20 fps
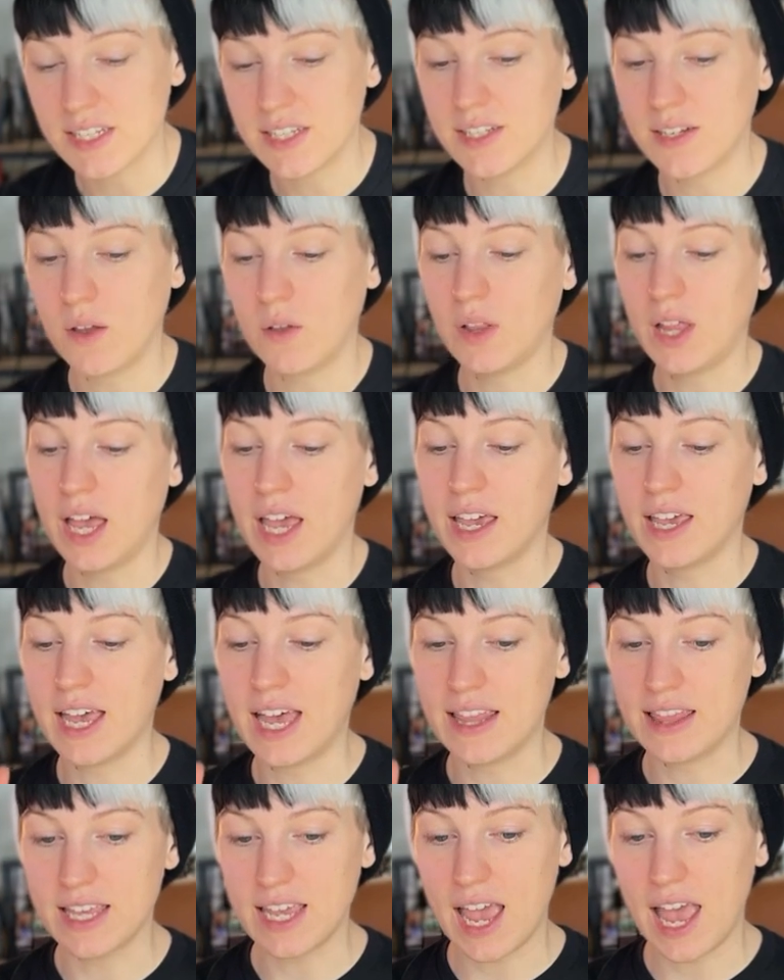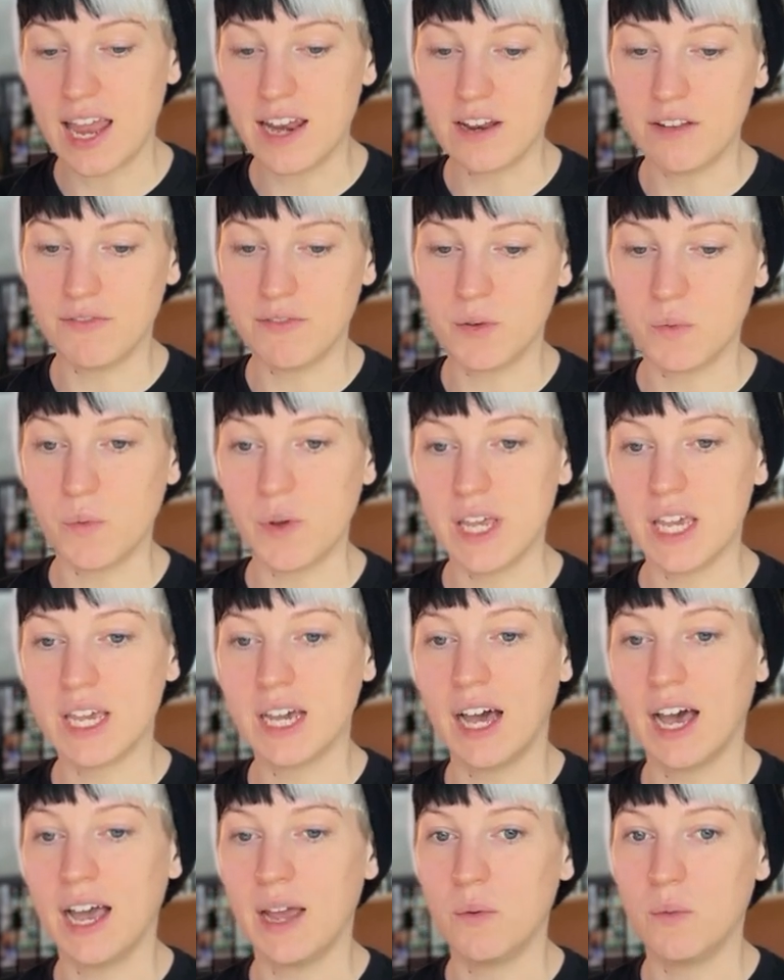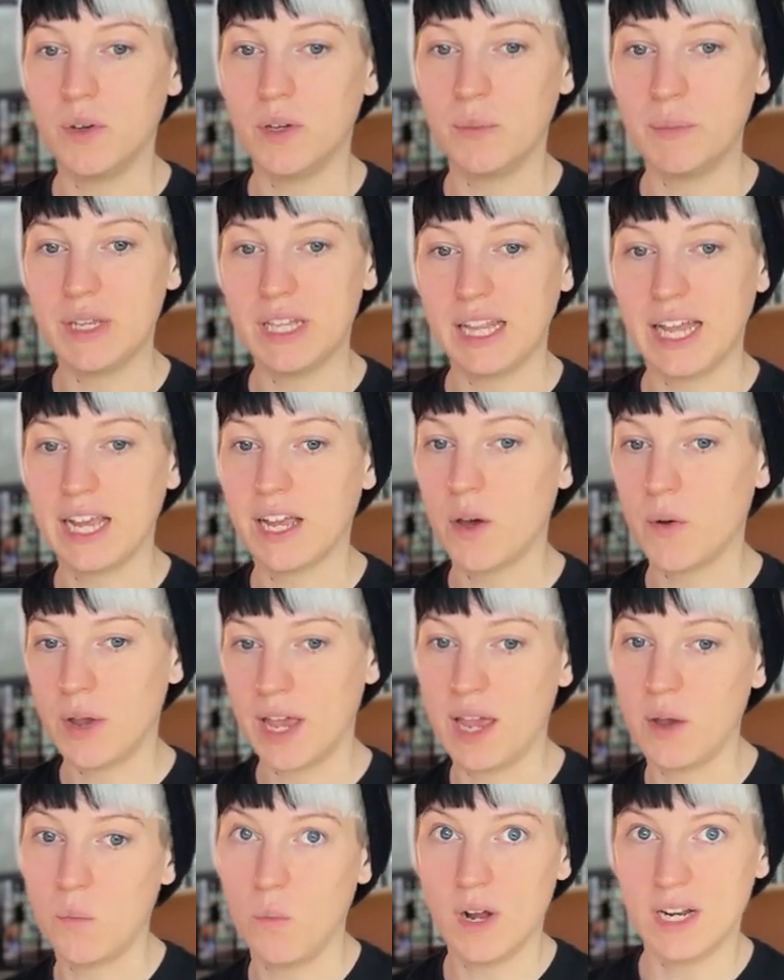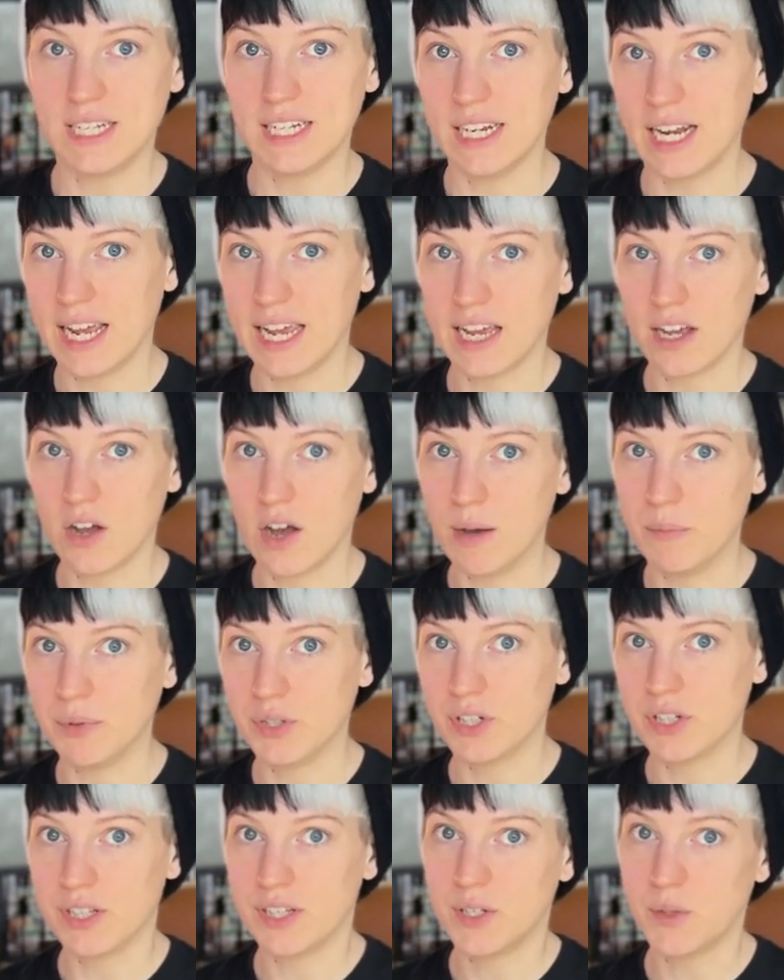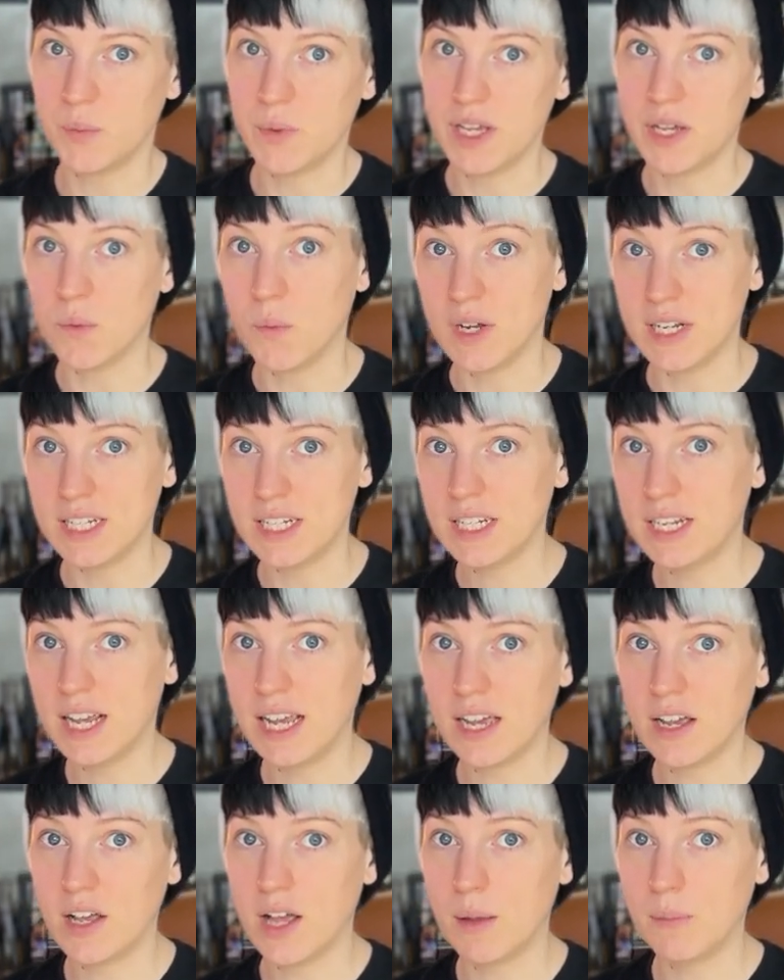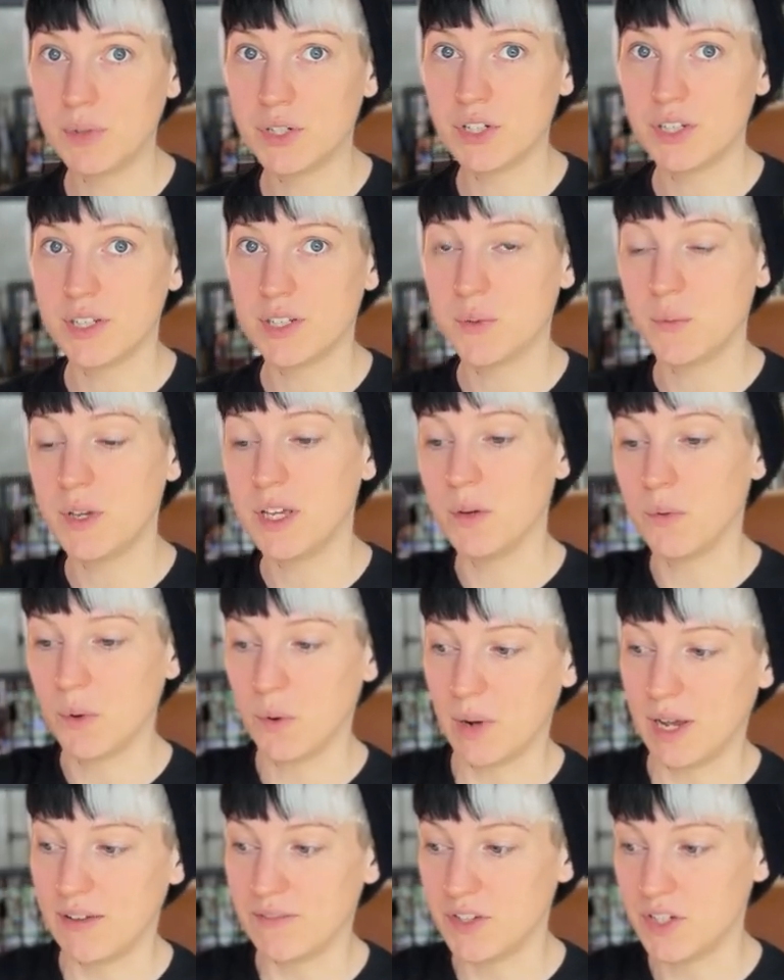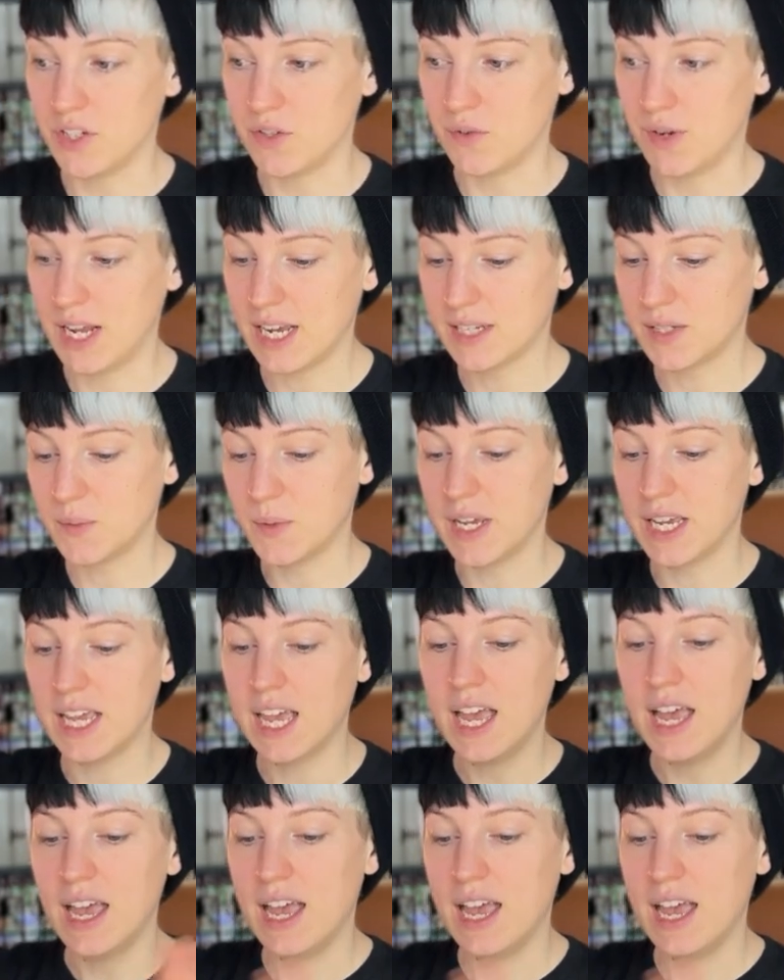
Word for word: So like at the end of the week, I will be like, okay, what did I accomplish this week? What didn't I accomplish this week? What do I have to do next week?